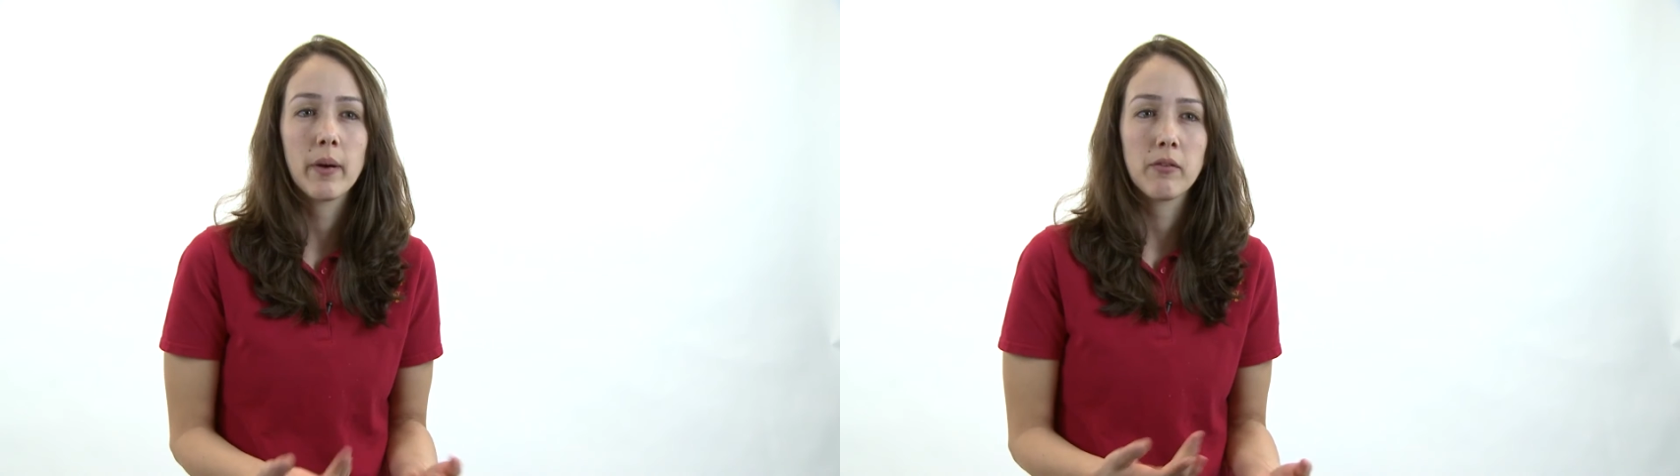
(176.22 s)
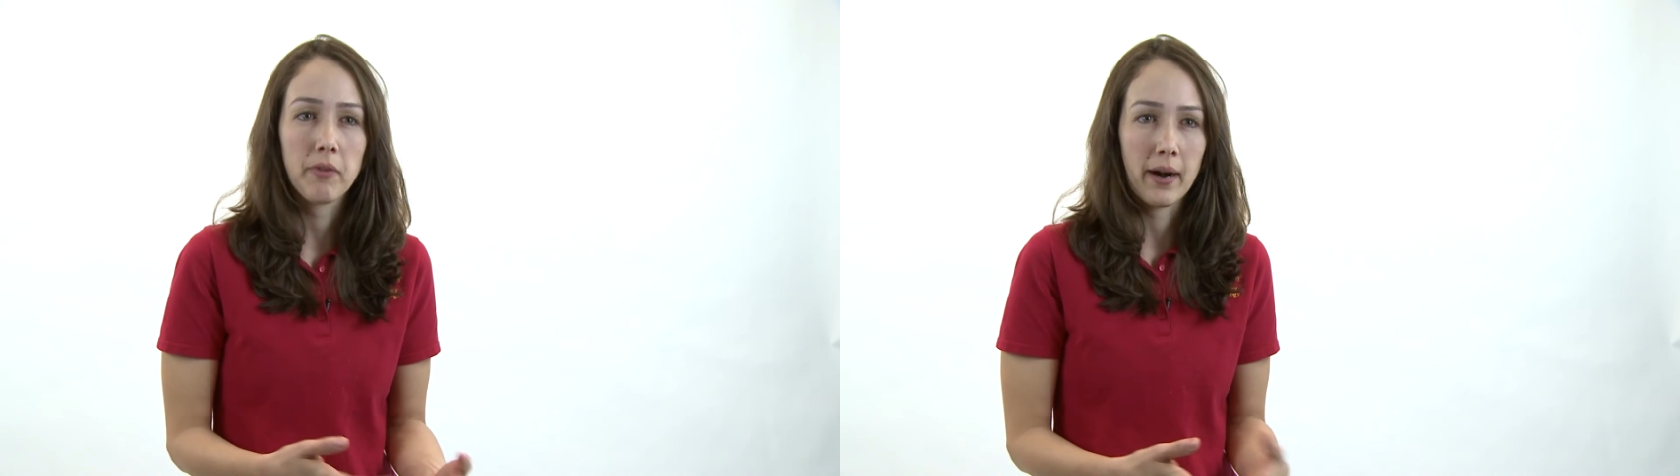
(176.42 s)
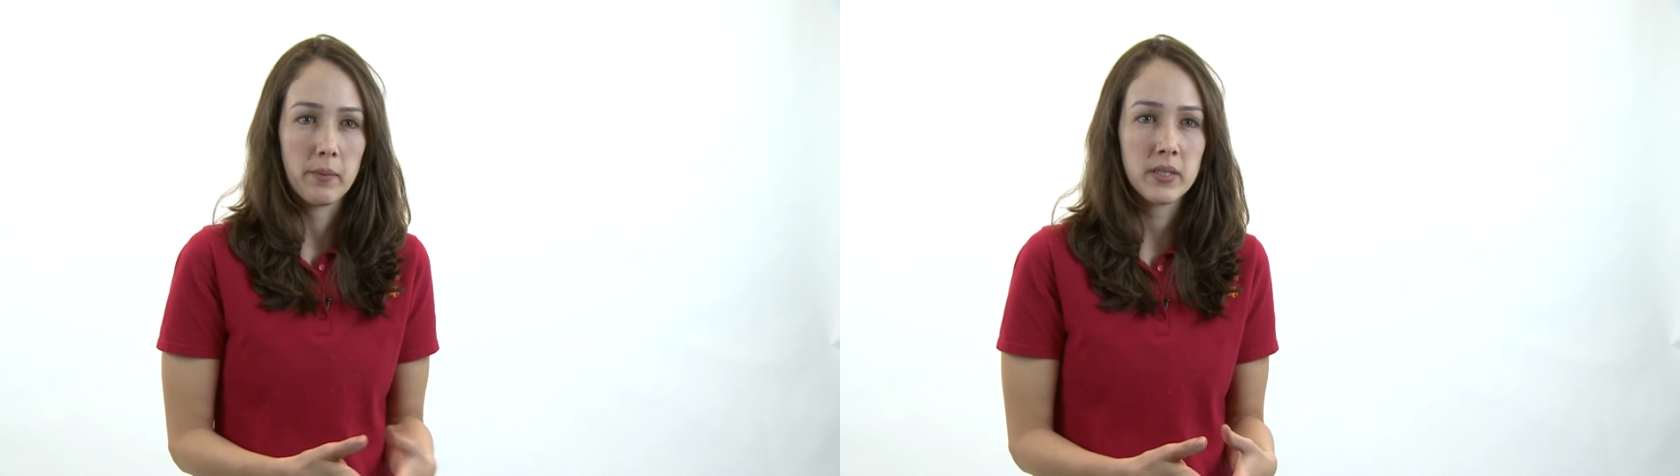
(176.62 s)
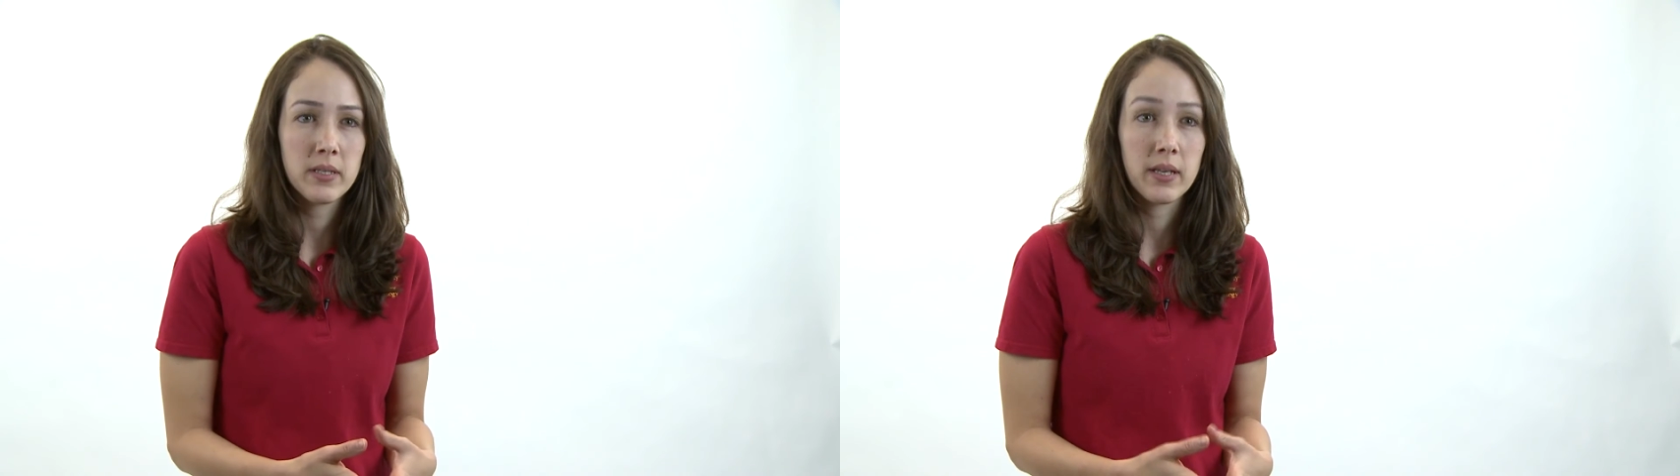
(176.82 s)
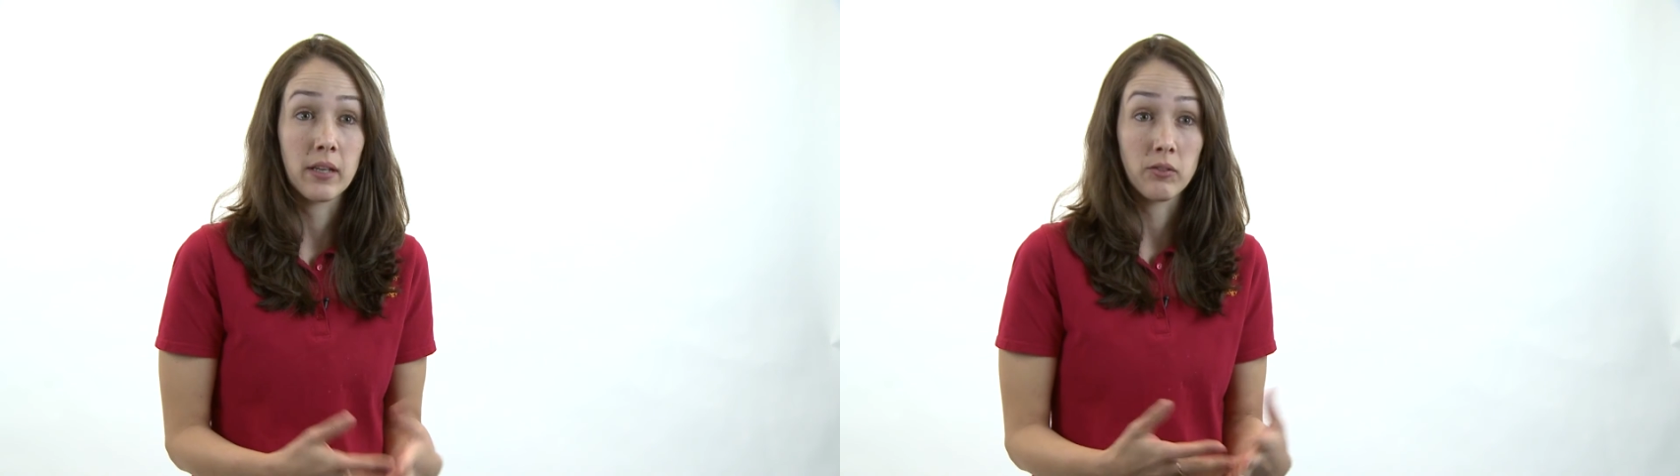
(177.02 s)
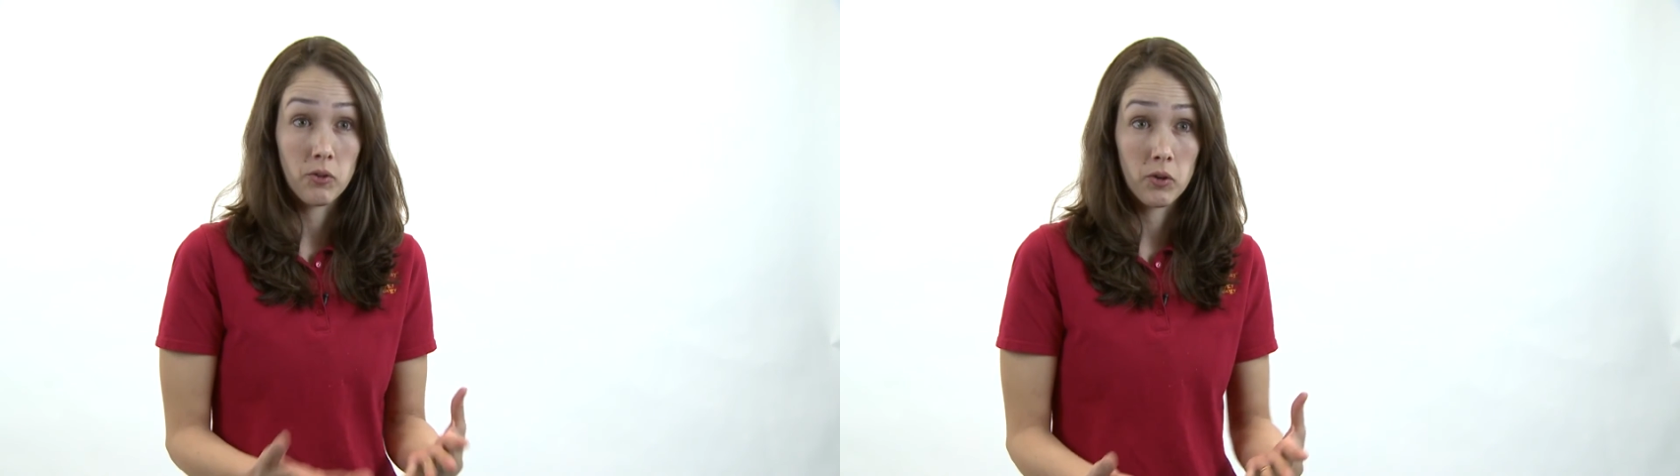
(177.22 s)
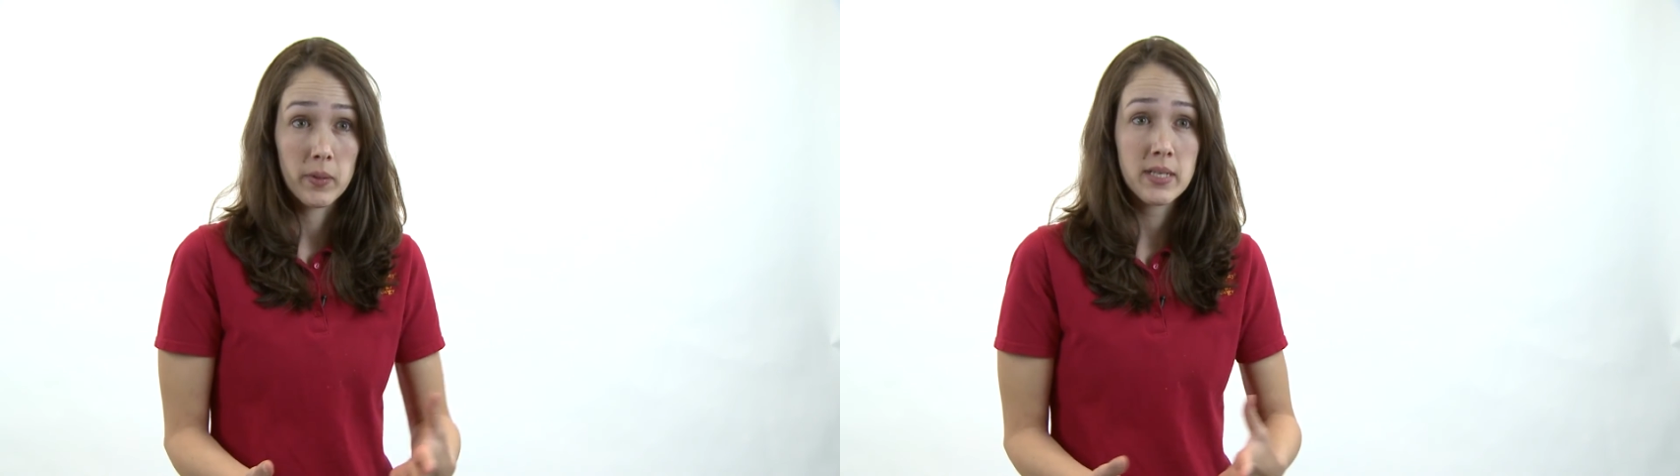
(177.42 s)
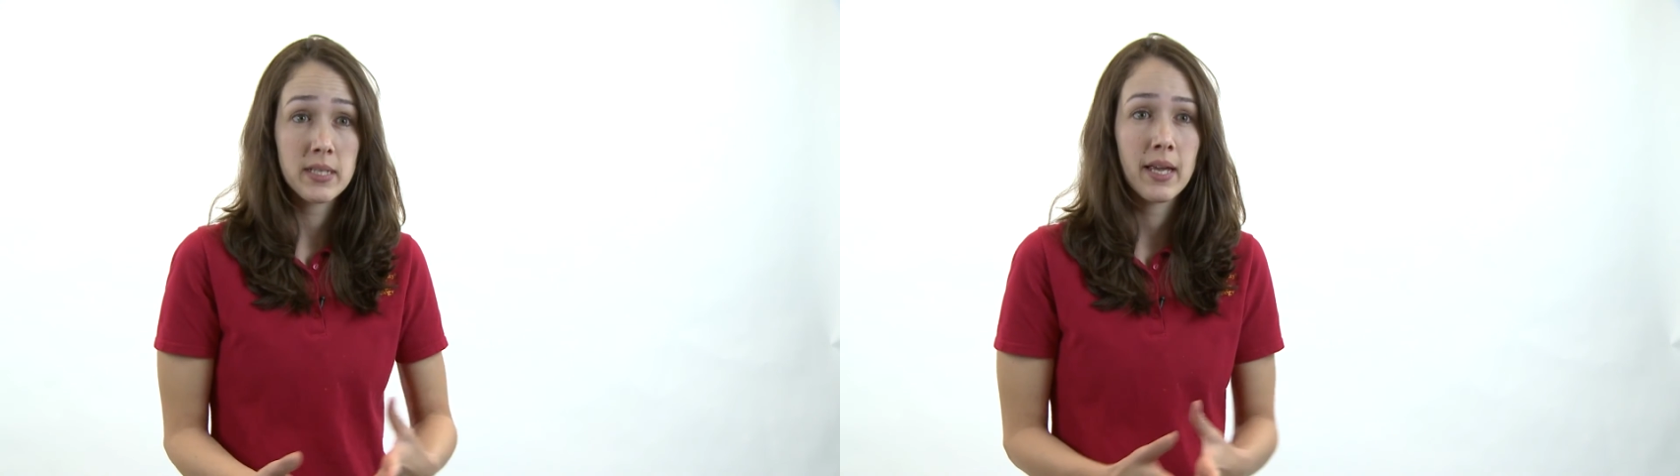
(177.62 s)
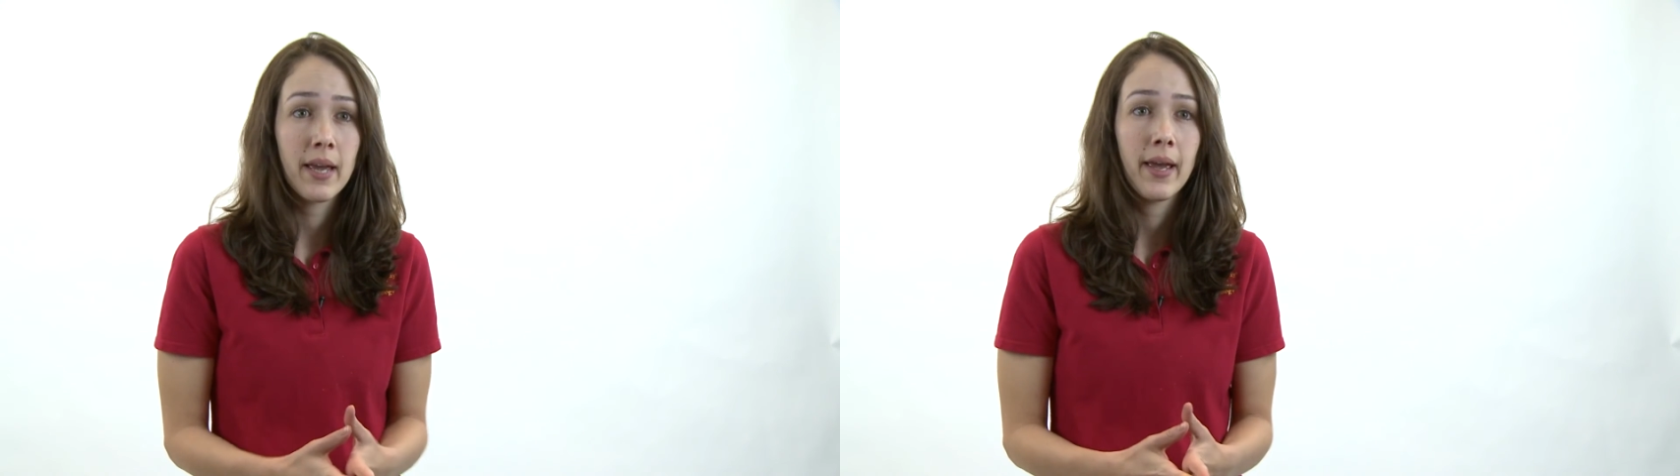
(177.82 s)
by farmers and growers